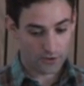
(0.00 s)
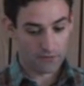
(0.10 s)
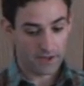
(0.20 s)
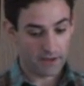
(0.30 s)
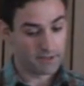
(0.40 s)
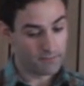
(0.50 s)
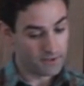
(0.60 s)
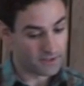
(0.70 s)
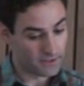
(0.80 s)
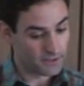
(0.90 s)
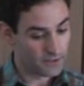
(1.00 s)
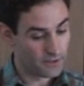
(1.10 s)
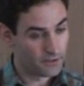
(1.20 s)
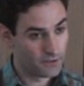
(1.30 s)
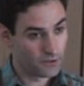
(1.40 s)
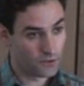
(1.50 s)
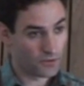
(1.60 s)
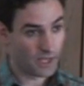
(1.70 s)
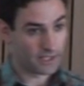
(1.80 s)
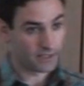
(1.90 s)
solve the MDP to
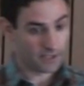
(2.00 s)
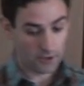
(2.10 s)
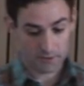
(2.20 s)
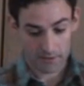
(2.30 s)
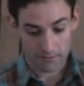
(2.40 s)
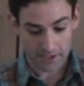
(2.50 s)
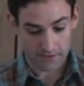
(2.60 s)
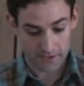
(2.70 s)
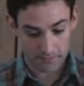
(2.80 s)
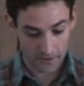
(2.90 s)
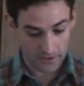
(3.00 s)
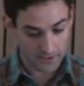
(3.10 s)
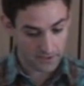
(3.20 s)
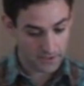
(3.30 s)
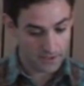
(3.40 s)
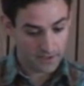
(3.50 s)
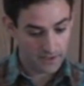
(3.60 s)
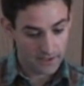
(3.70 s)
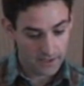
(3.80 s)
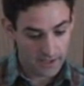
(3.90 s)
get an optimal best response.
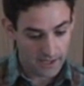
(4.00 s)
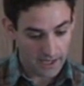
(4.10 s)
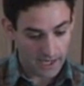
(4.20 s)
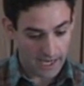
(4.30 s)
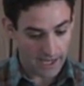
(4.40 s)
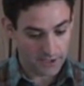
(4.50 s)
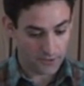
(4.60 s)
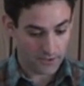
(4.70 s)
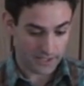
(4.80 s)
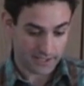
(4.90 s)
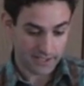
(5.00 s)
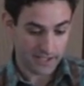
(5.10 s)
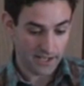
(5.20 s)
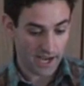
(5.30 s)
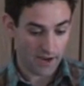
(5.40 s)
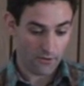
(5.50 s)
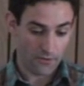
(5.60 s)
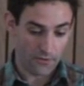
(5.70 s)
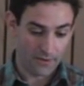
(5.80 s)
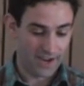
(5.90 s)
And you can see
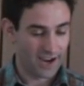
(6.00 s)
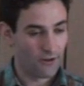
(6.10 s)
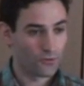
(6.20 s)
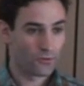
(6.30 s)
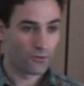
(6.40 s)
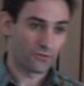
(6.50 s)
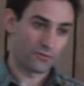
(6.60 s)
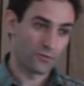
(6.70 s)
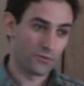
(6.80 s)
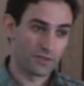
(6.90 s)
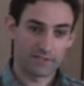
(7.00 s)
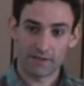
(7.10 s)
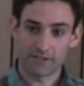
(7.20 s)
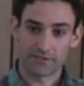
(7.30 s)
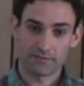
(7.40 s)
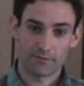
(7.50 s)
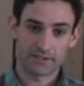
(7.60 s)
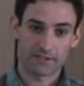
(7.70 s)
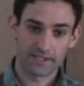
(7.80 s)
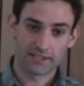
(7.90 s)
how good this best
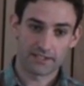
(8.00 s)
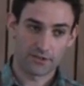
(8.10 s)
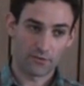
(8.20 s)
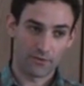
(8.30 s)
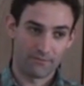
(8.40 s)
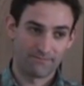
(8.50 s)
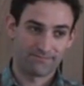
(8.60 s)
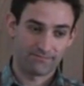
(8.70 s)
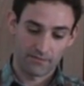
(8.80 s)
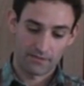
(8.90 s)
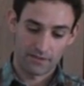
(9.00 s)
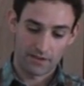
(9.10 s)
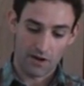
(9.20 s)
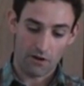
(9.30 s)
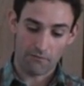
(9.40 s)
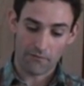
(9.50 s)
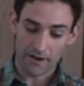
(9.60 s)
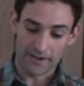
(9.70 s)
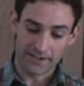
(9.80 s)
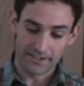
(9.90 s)
response is. So how
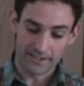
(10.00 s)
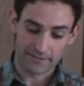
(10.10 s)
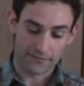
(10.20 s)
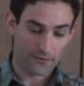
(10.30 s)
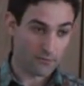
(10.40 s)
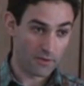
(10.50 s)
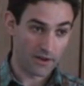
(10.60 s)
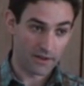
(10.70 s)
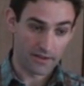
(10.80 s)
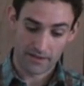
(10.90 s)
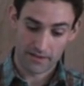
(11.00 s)
far it is from